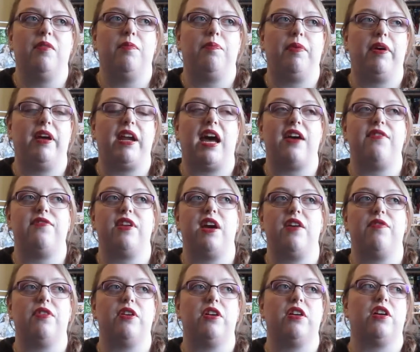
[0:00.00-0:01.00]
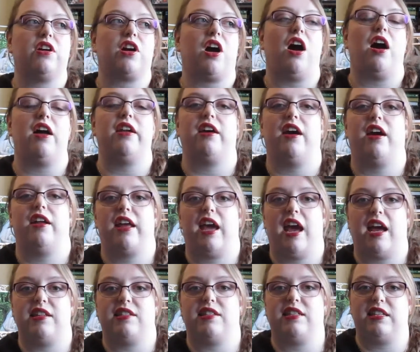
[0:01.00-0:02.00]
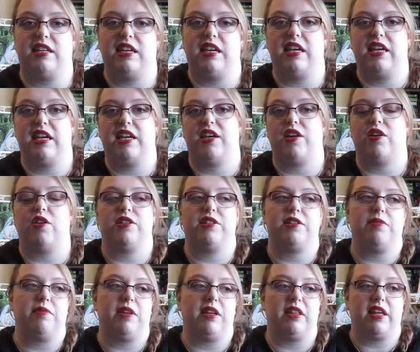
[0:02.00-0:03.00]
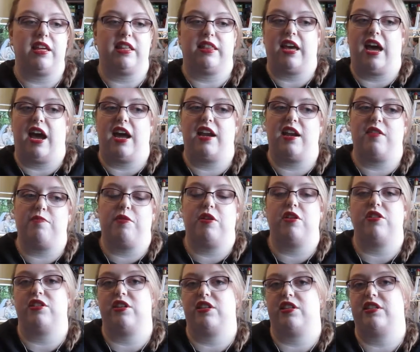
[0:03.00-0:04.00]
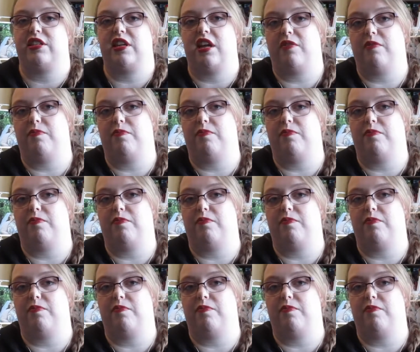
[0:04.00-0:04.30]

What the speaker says: But I've never gone on Etsy or something like that and purchased